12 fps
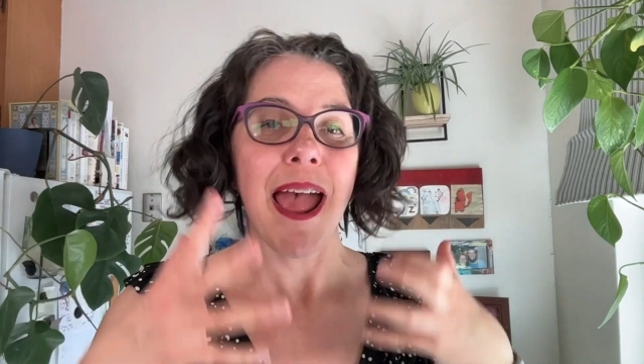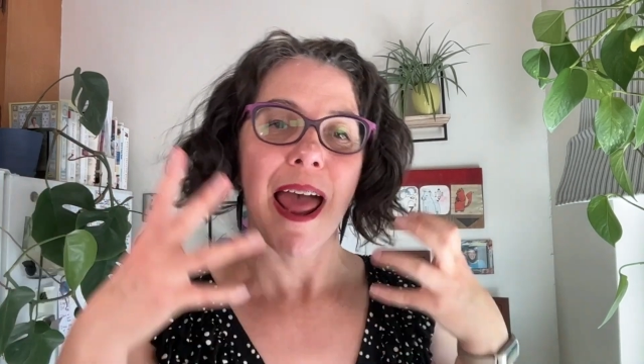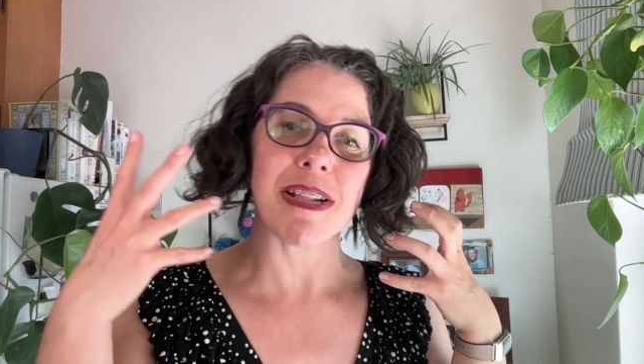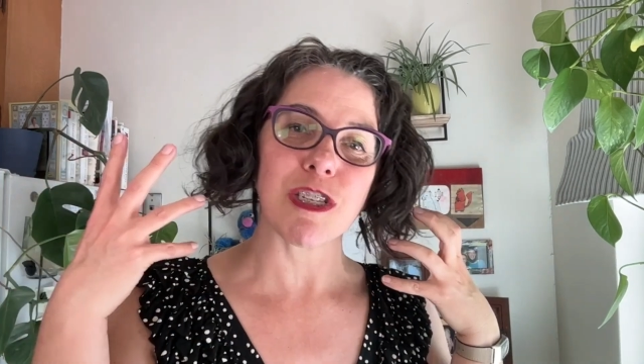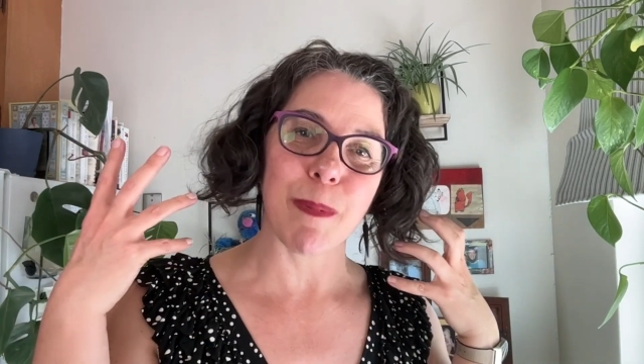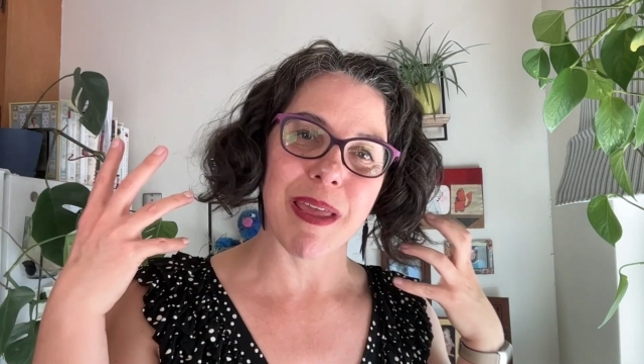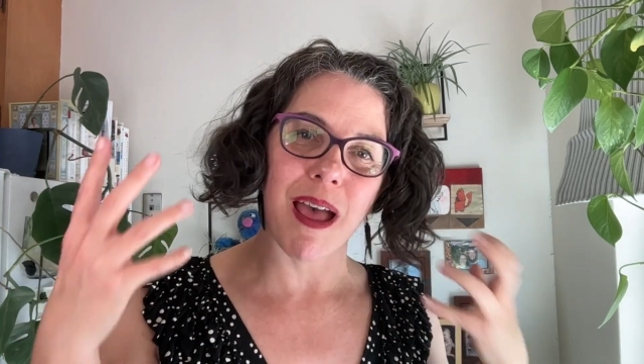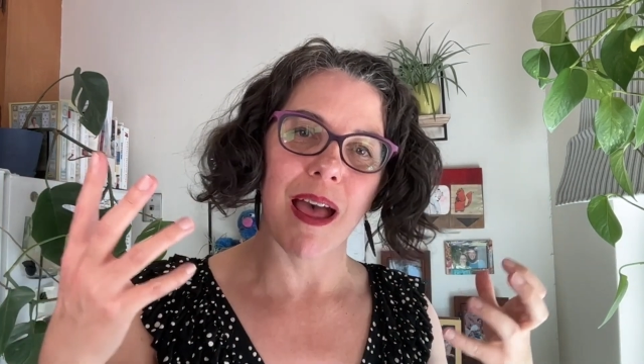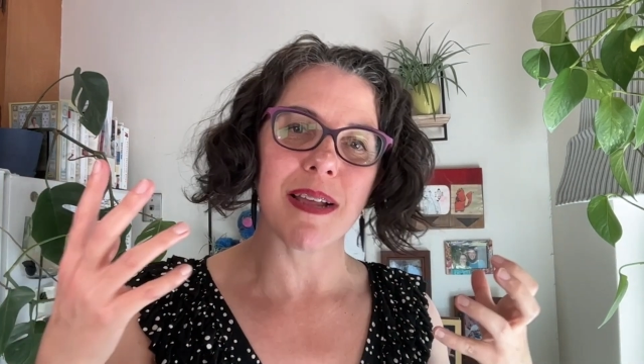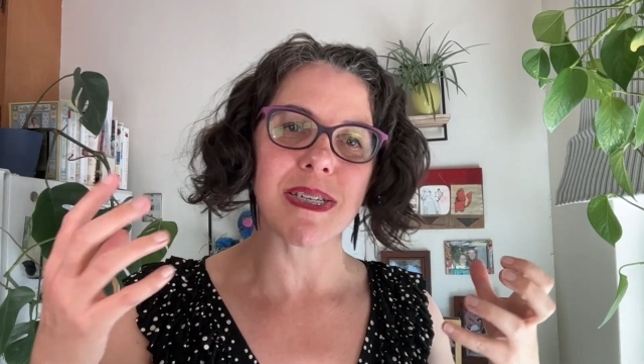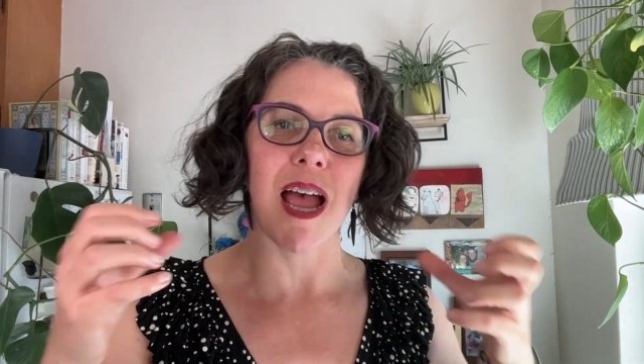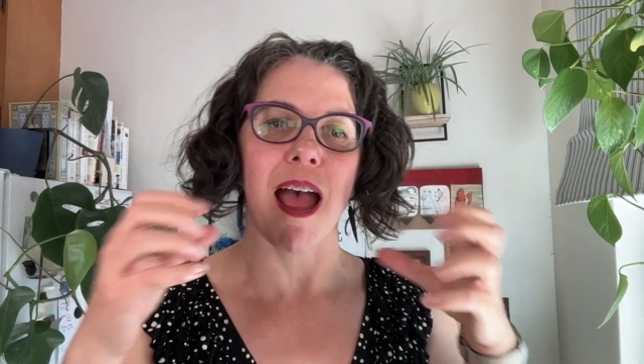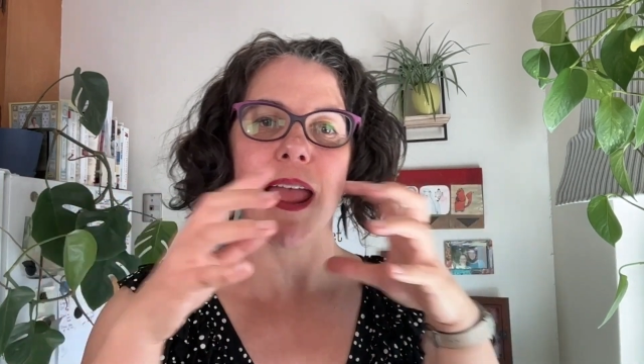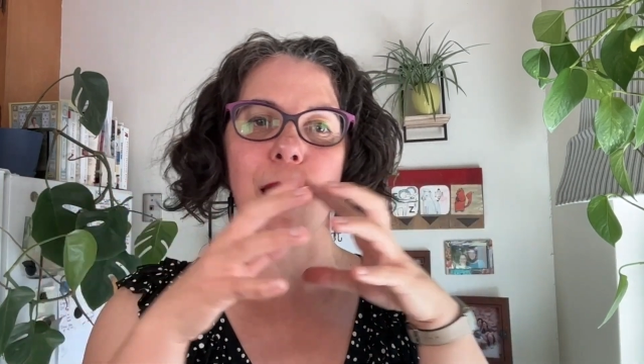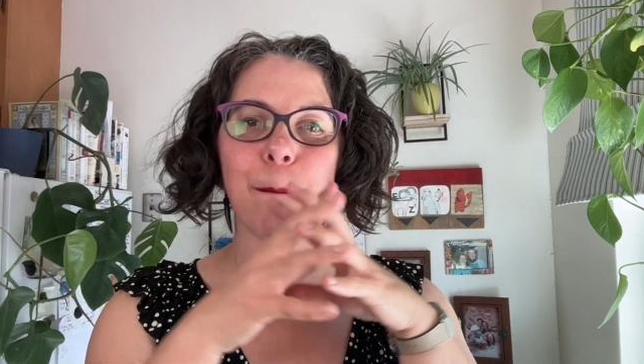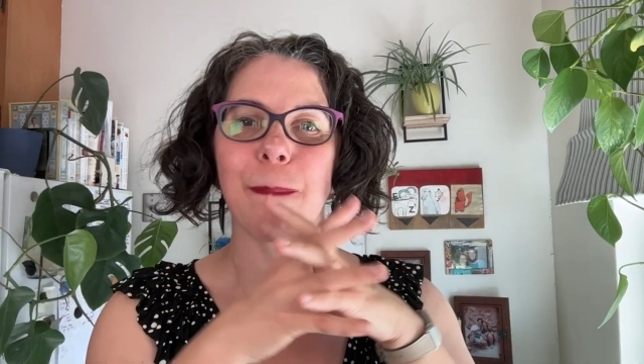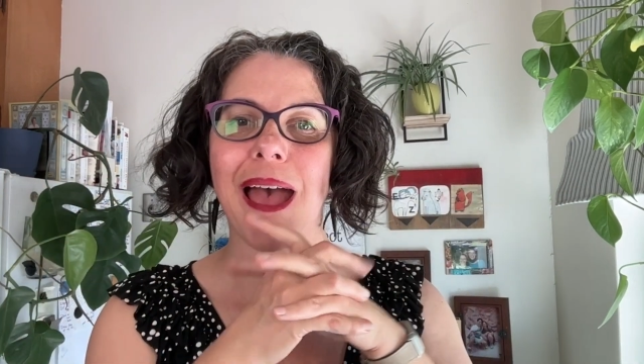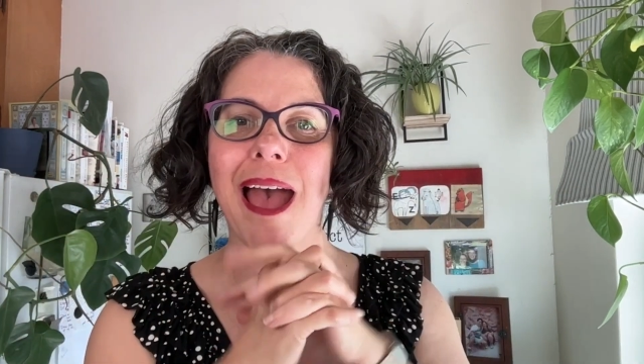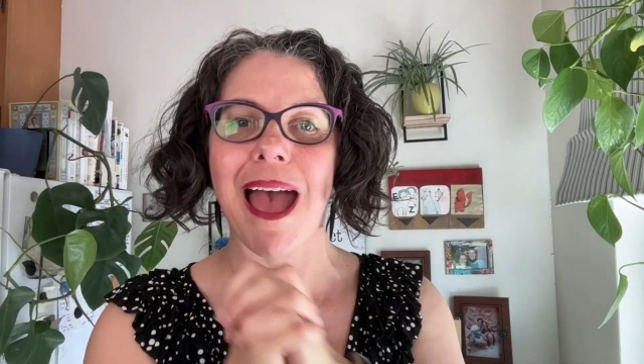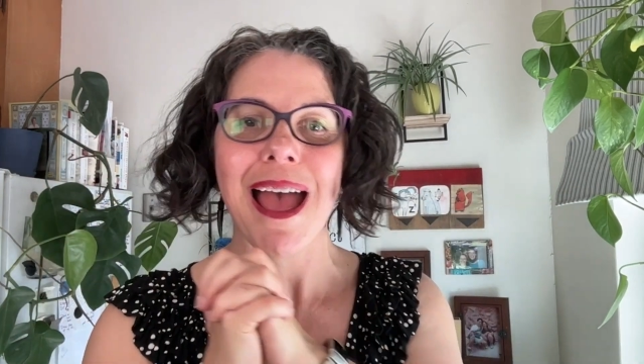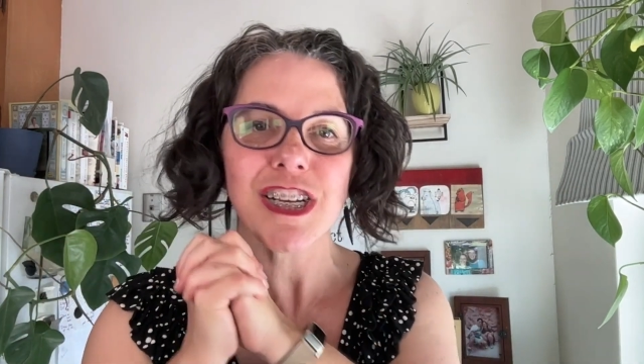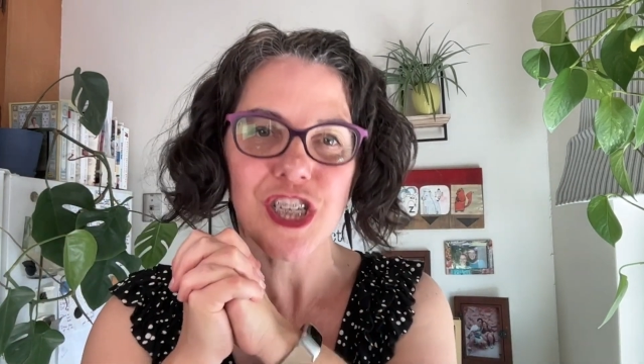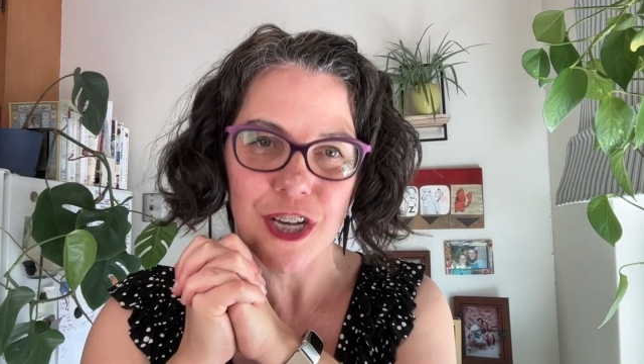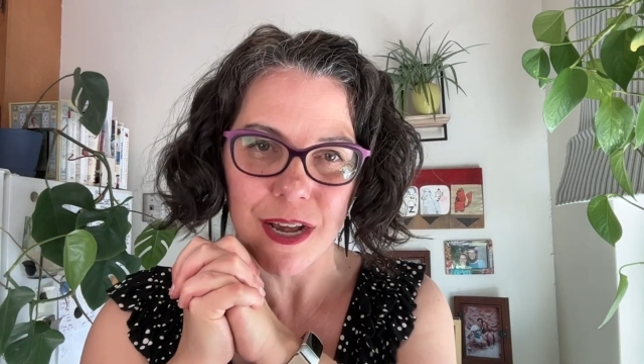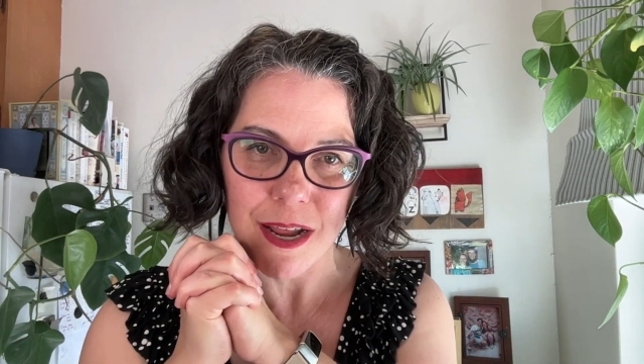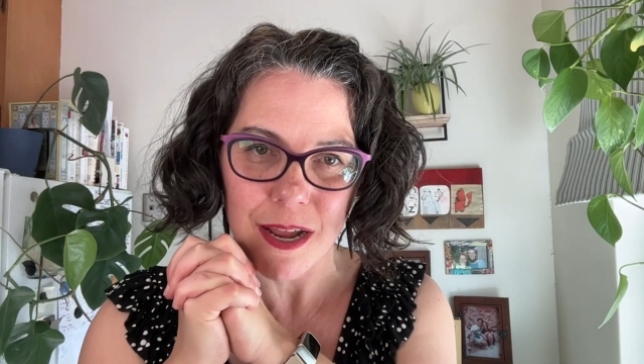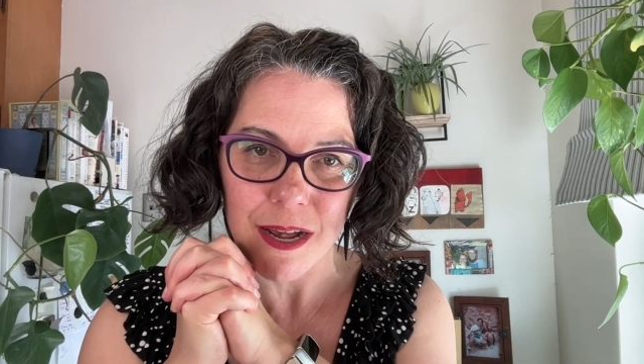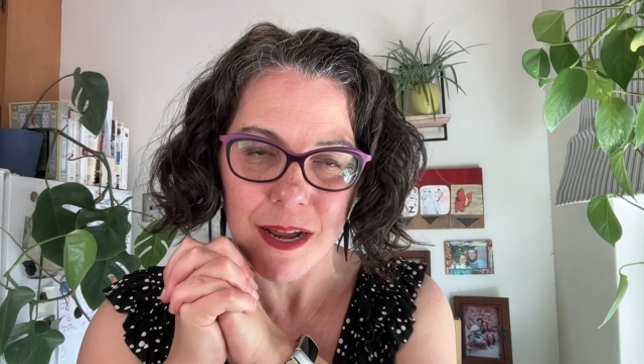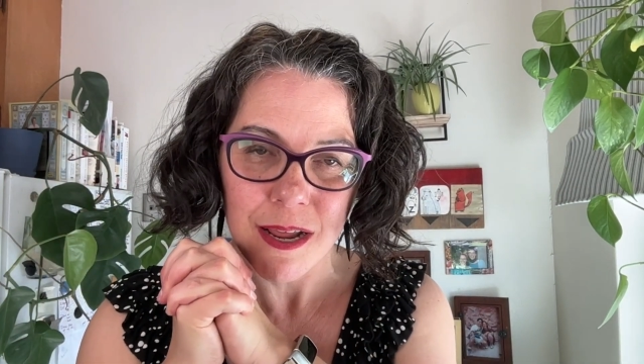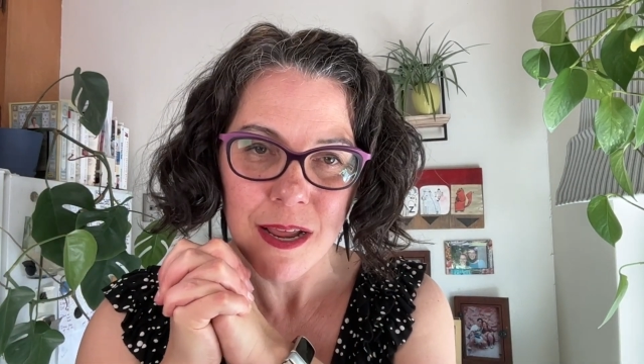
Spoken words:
And it's because I am passionate